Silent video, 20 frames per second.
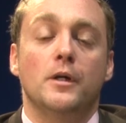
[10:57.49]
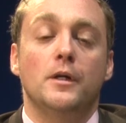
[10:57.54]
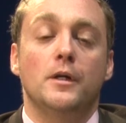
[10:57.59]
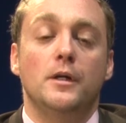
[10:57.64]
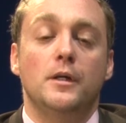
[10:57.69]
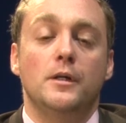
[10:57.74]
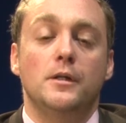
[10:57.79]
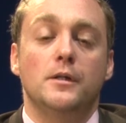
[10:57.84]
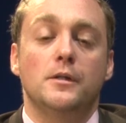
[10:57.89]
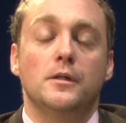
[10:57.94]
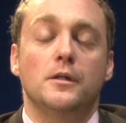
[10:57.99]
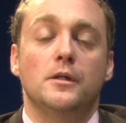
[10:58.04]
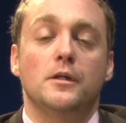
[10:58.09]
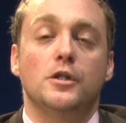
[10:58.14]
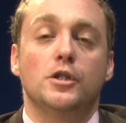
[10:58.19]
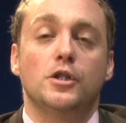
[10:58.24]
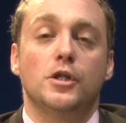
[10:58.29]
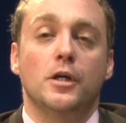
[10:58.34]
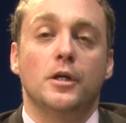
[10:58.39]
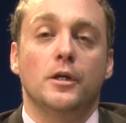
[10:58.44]
is
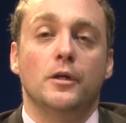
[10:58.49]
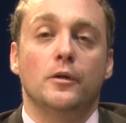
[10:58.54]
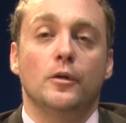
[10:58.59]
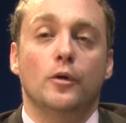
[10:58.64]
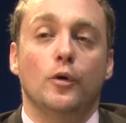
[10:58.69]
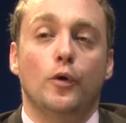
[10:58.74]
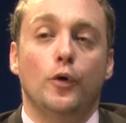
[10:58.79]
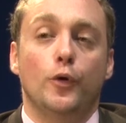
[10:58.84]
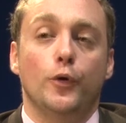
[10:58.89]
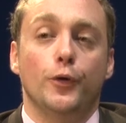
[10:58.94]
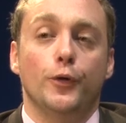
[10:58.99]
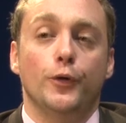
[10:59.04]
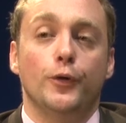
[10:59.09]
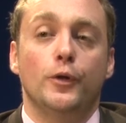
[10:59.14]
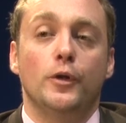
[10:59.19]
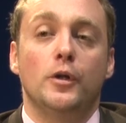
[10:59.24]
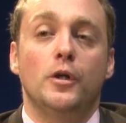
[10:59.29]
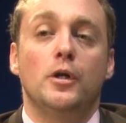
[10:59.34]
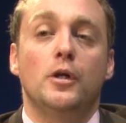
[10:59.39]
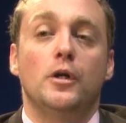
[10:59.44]
shale
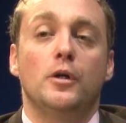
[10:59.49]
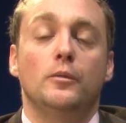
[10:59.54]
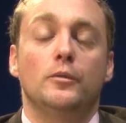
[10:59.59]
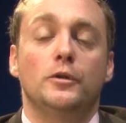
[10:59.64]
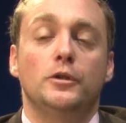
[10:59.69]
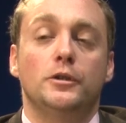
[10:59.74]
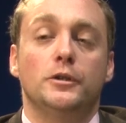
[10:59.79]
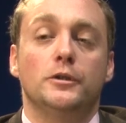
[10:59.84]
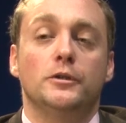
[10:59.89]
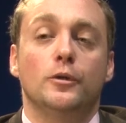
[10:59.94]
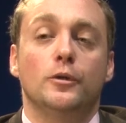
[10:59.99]
oil, which is